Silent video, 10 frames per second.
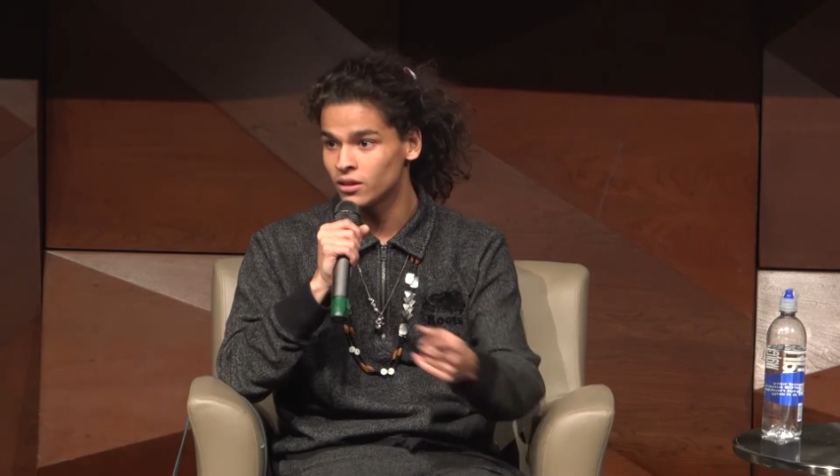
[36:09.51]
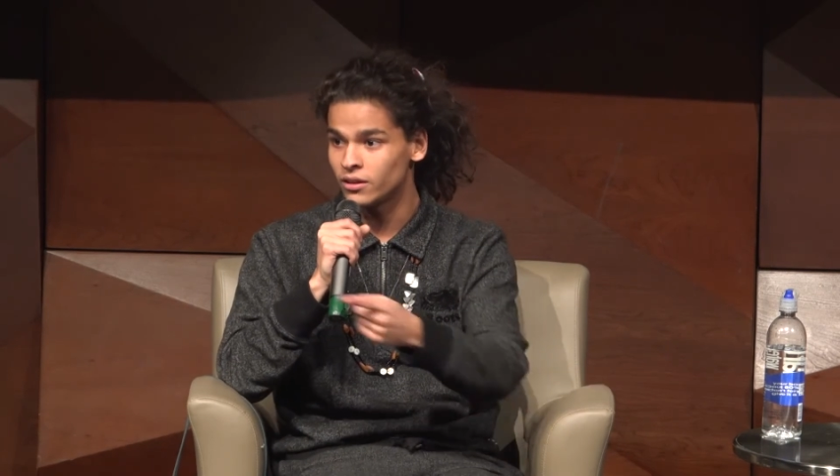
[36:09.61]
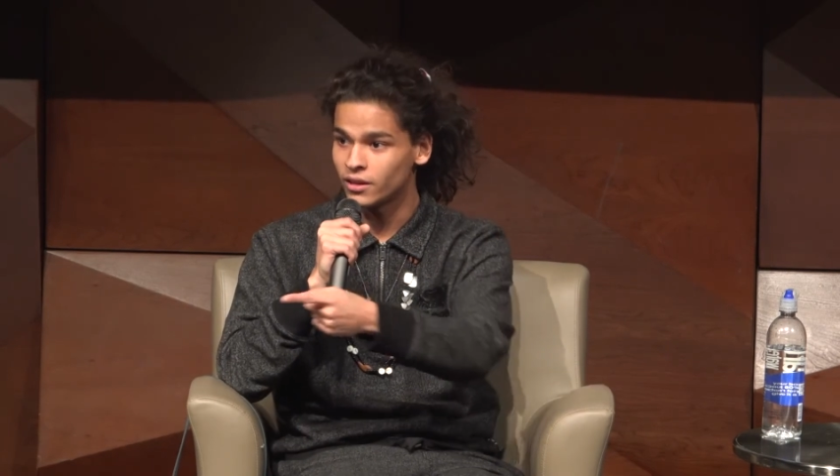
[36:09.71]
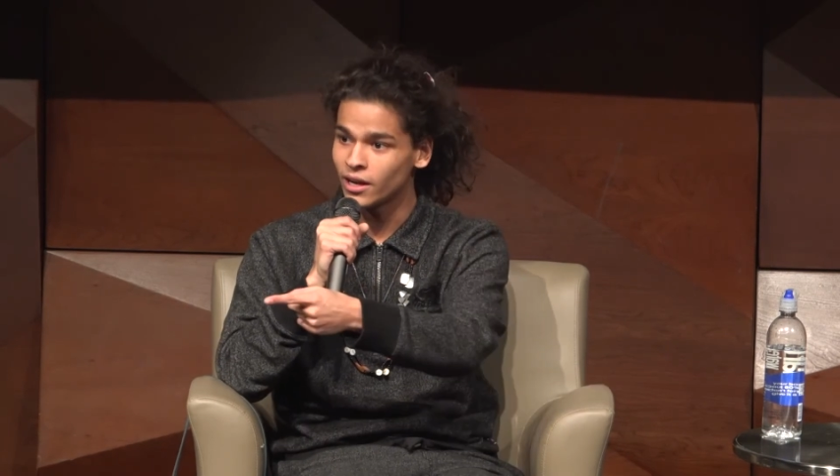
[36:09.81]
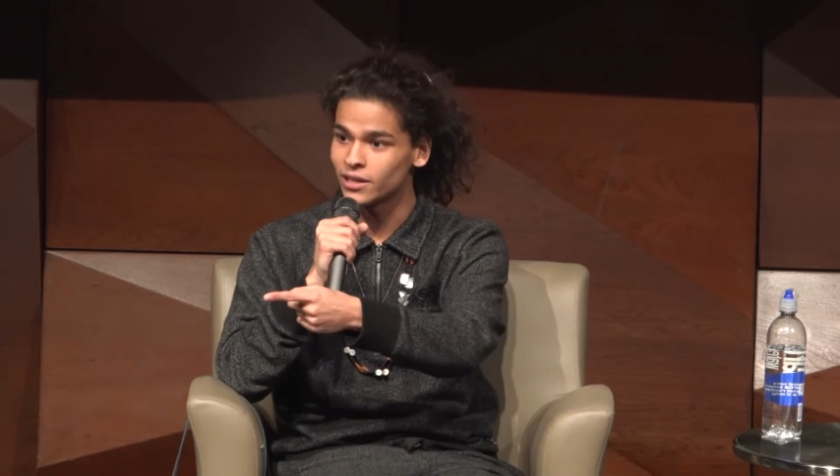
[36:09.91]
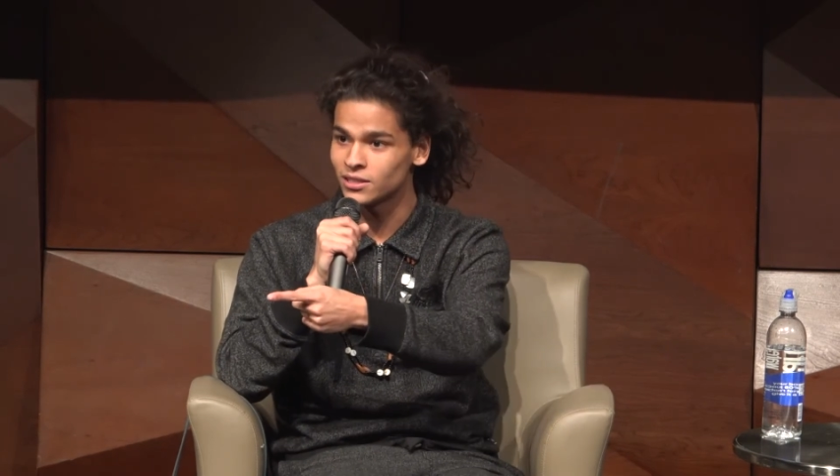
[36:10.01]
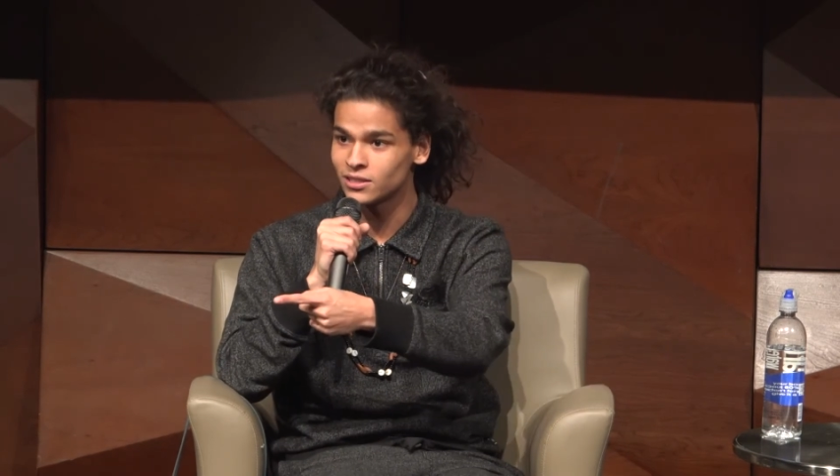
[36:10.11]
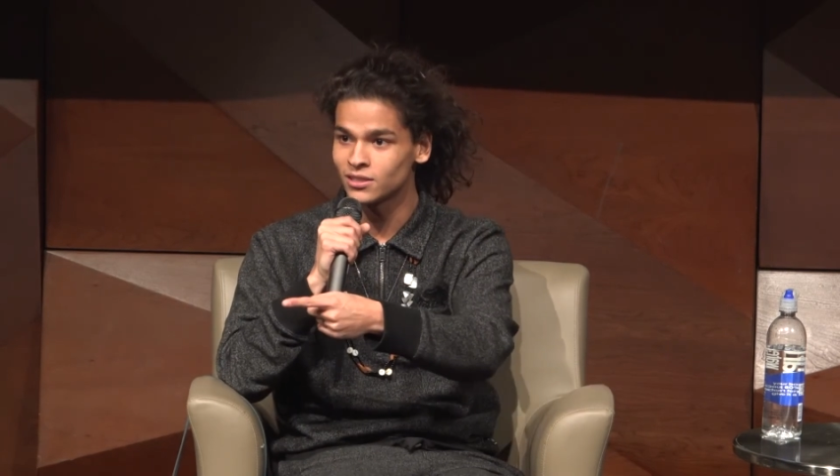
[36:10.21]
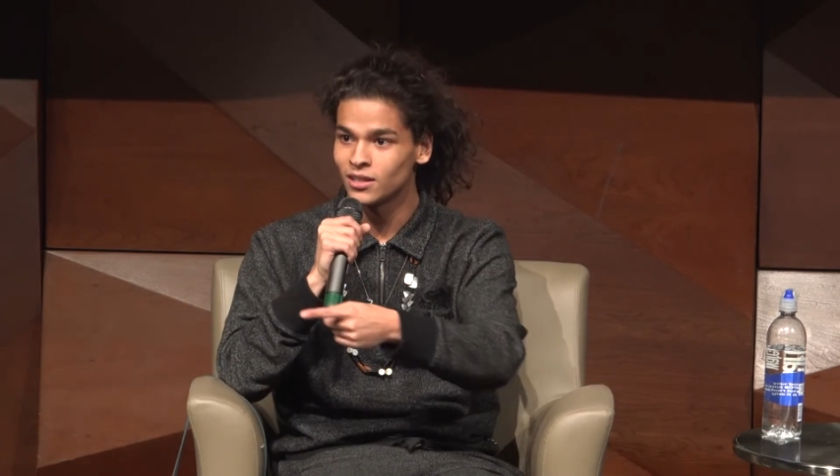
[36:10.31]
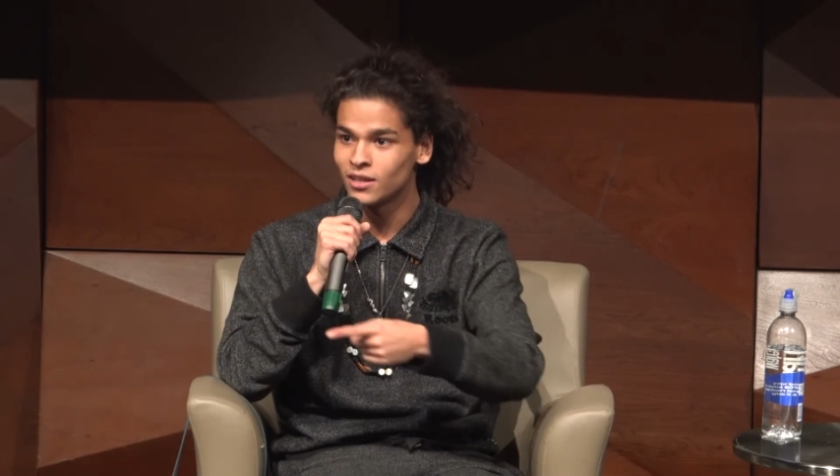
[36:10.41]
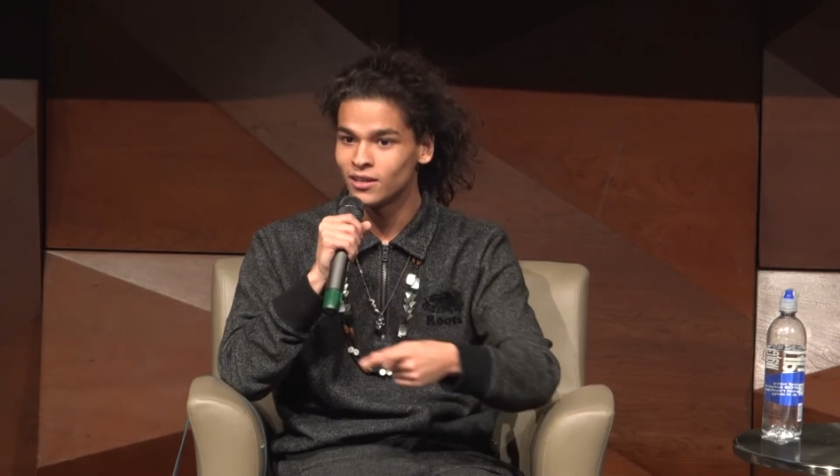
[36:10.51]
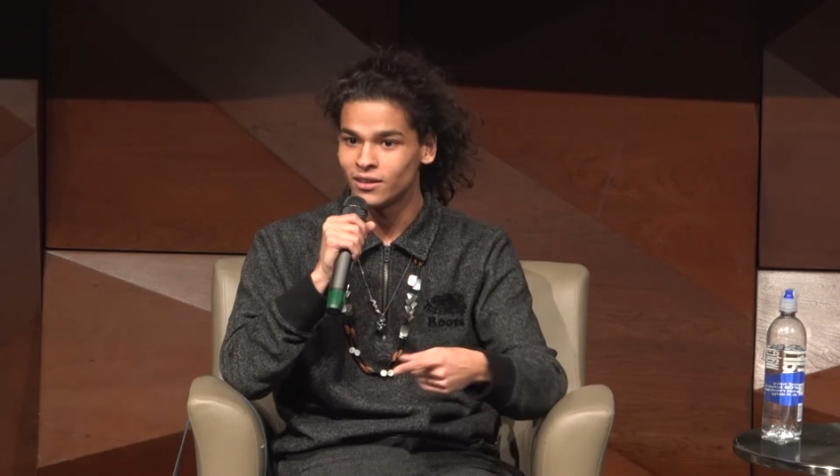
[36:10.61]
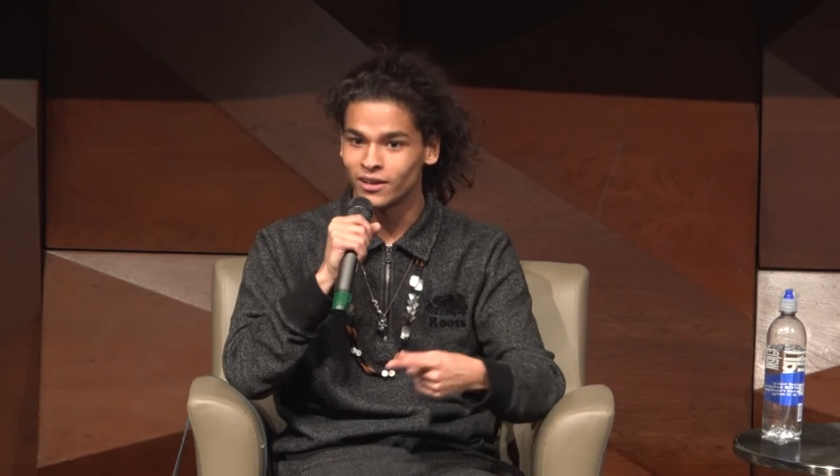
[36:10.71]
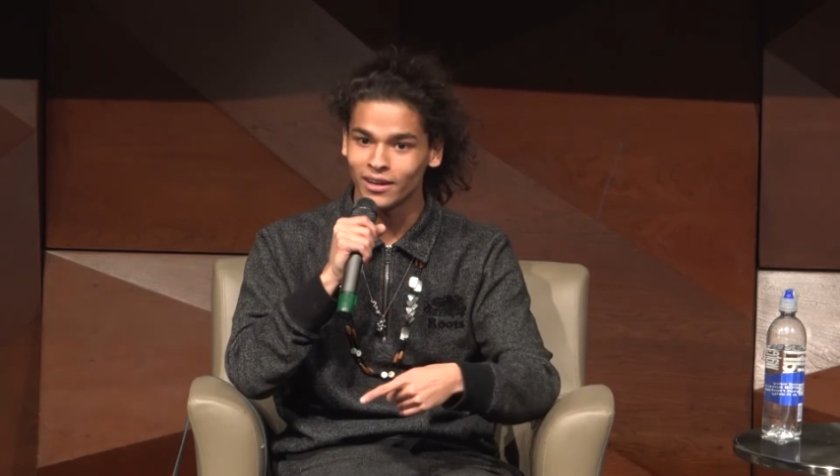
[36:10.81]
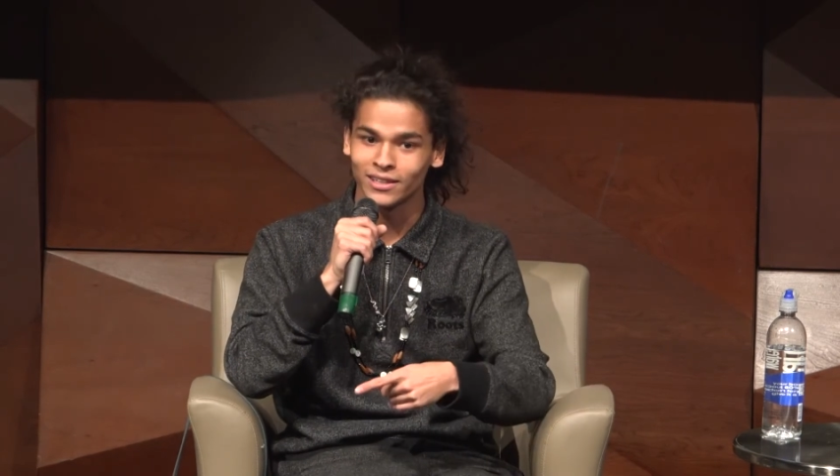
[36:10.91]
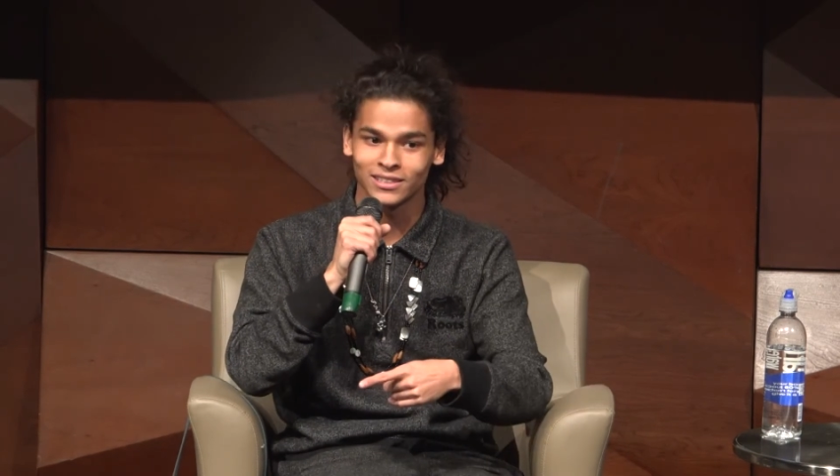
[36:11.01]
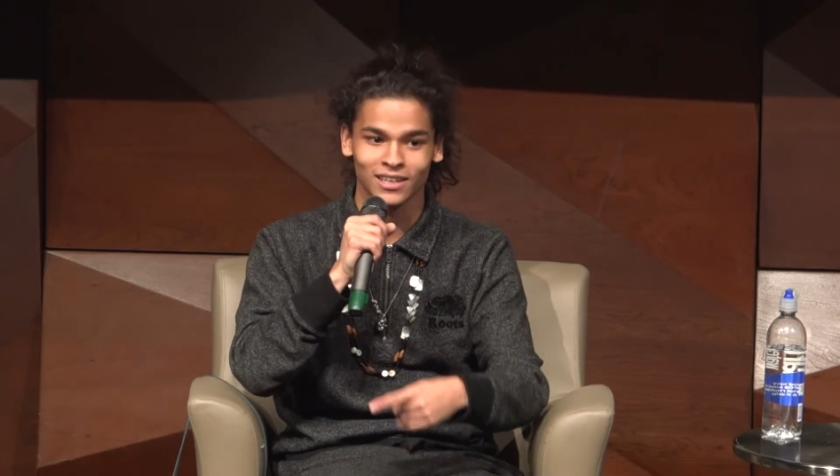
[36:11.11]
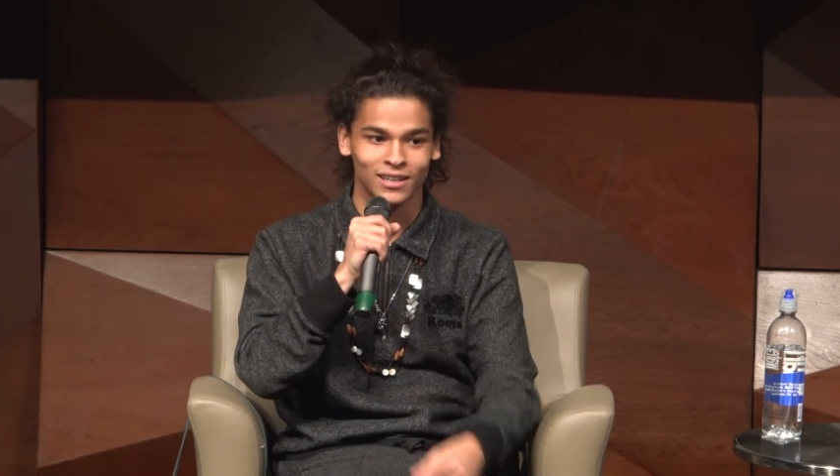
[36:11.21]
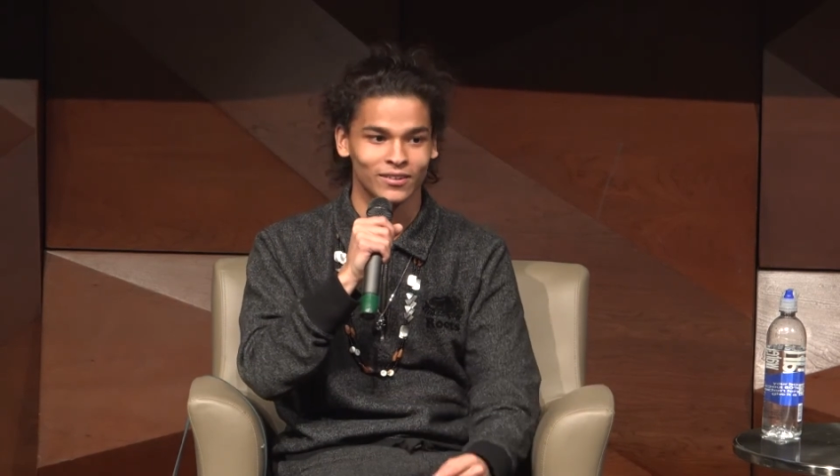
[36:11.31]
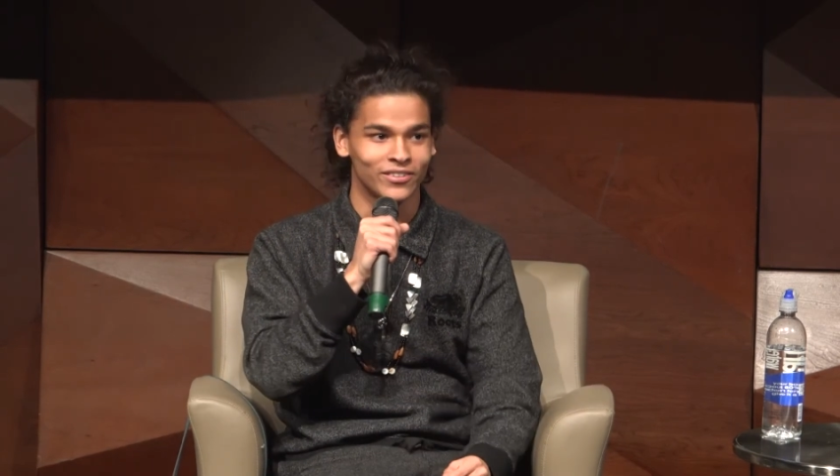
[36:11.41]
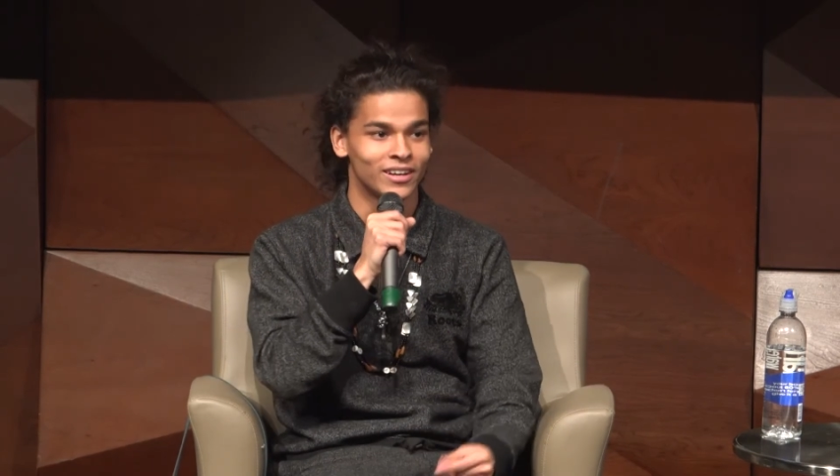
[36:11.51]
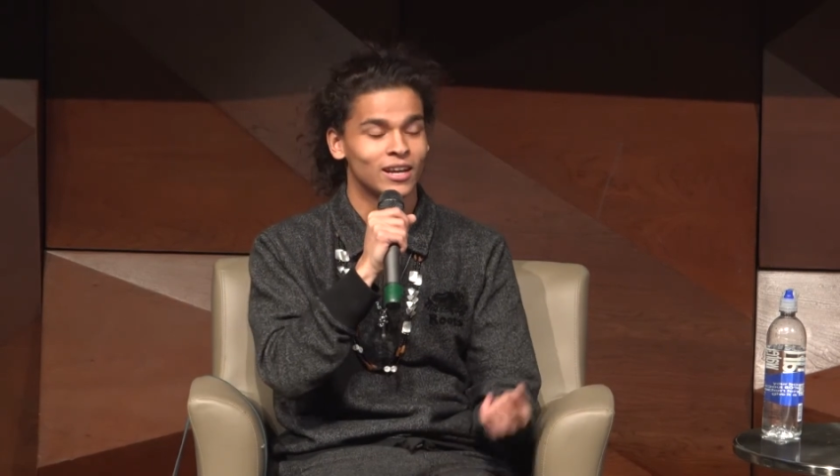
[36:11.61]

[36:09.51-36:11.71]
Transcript: Nice, I love it.